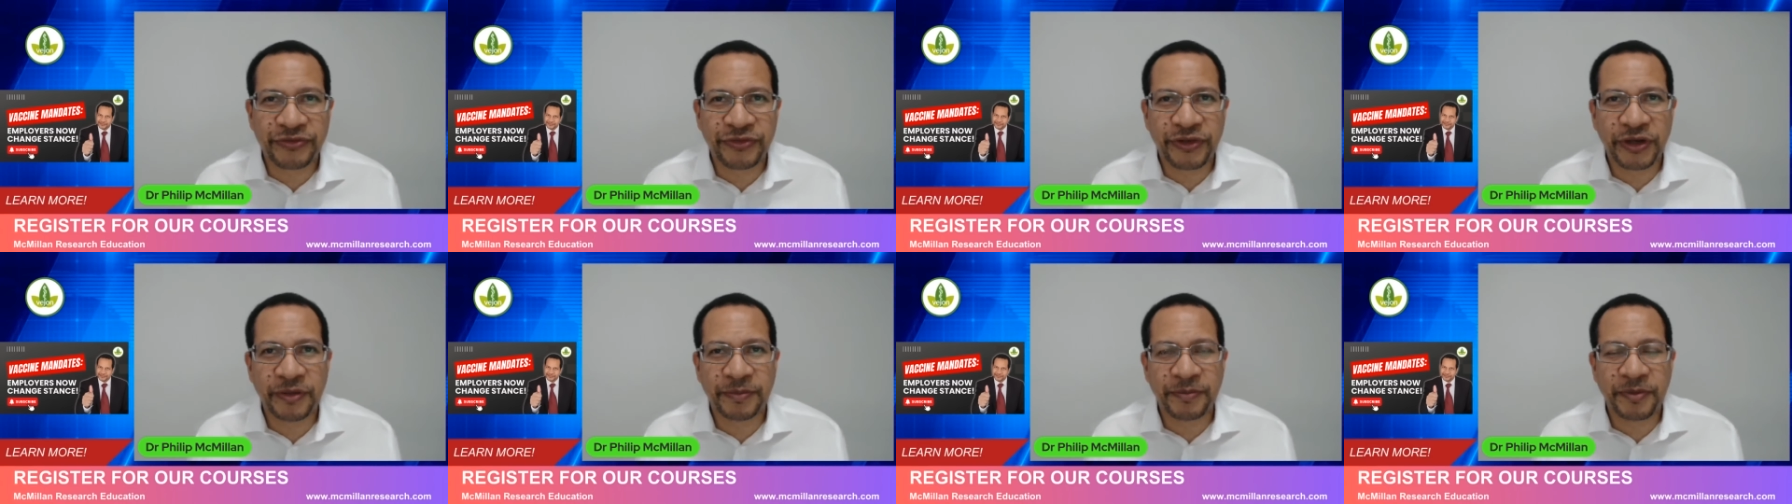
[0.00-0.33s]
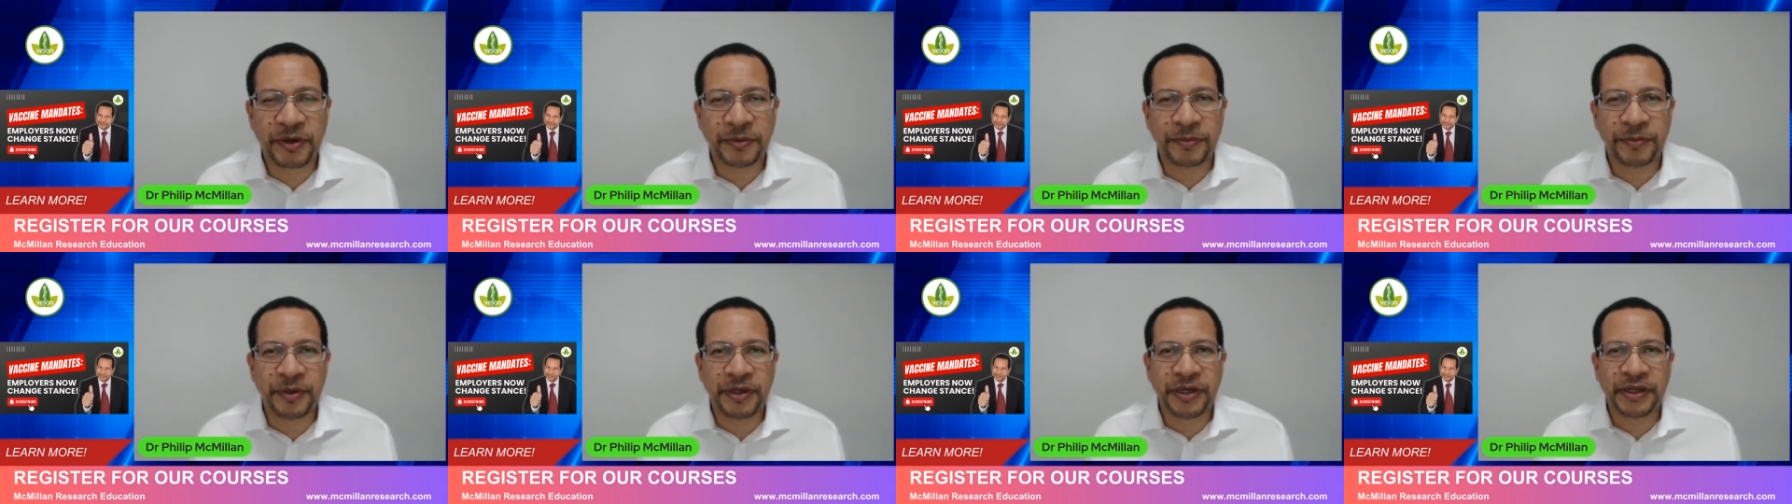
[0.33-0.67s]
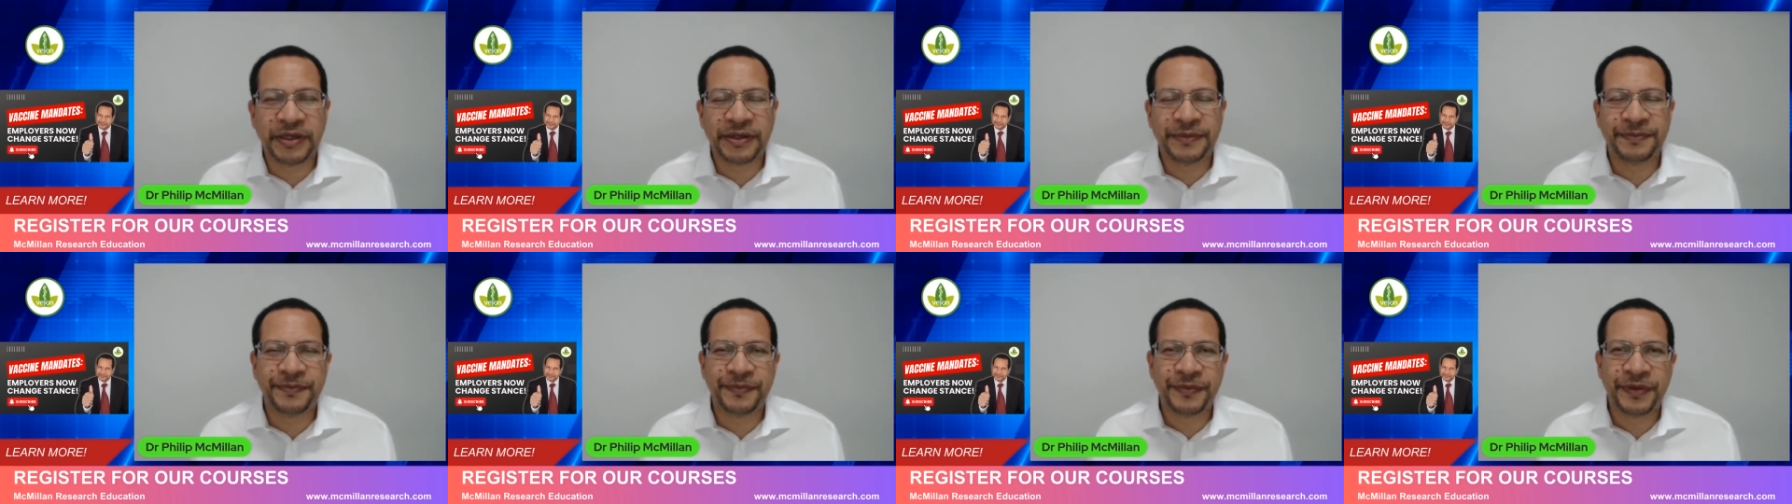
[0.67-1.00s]
Philip
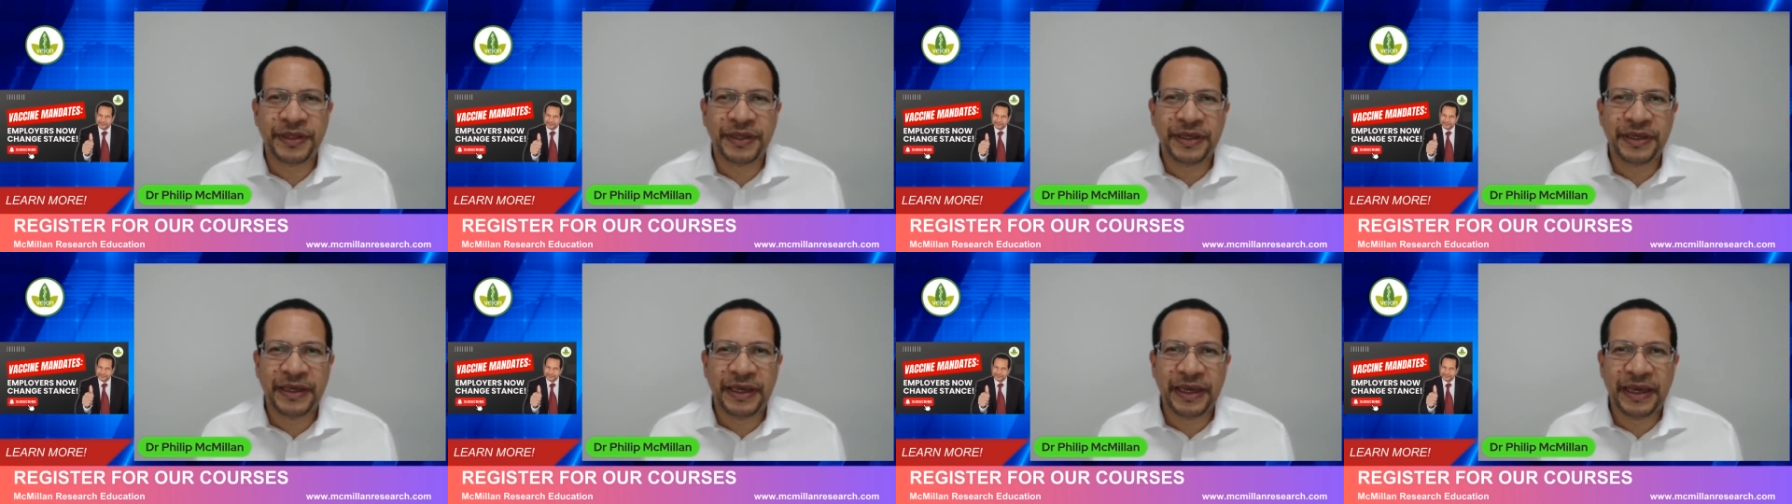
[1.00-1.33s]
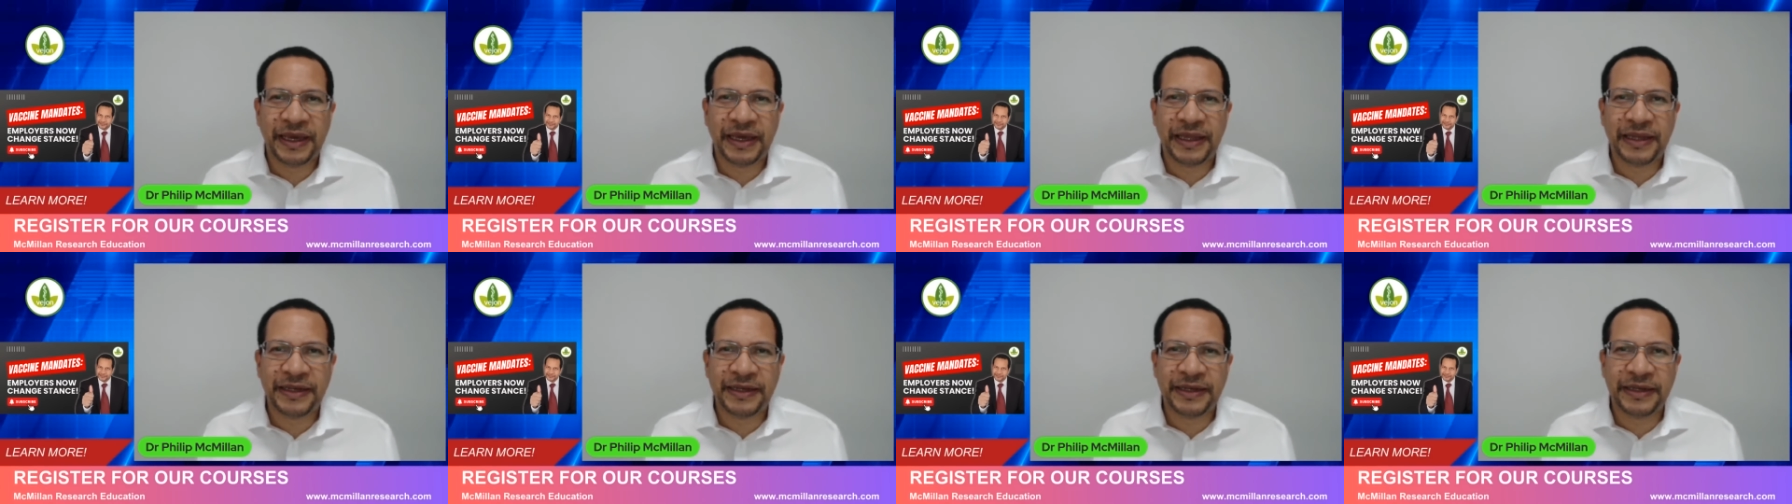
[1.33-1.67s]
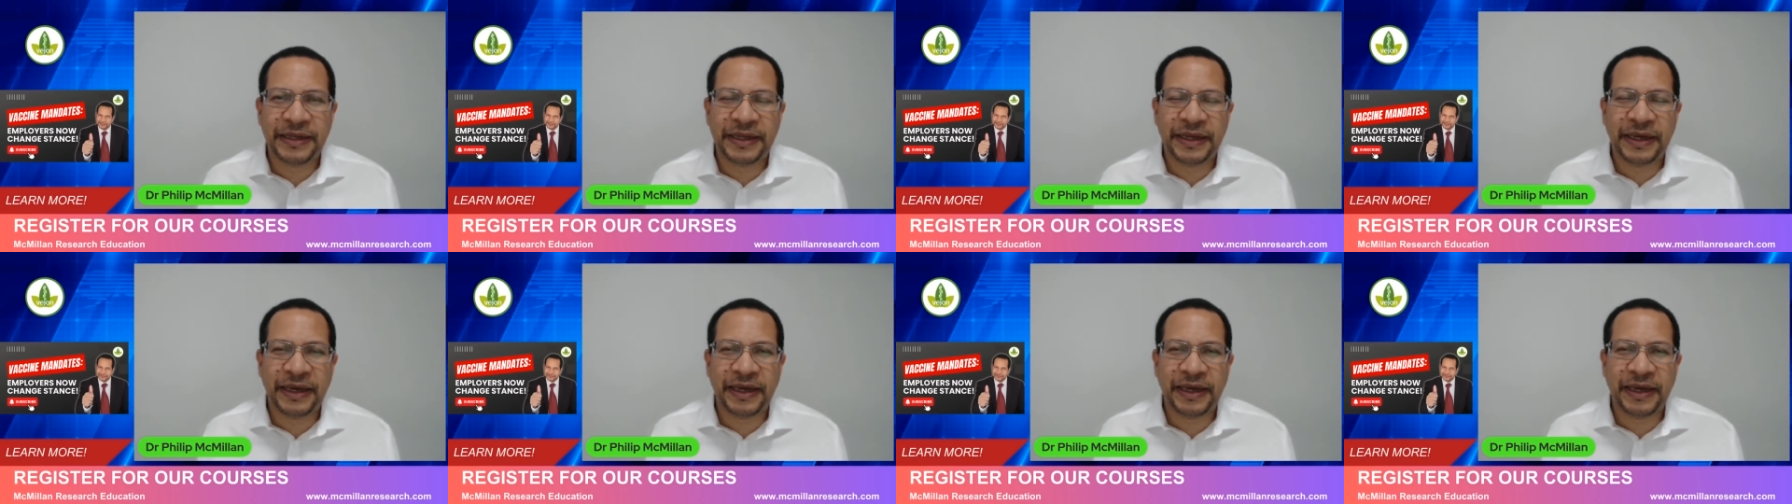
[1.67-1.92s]
McMillan, and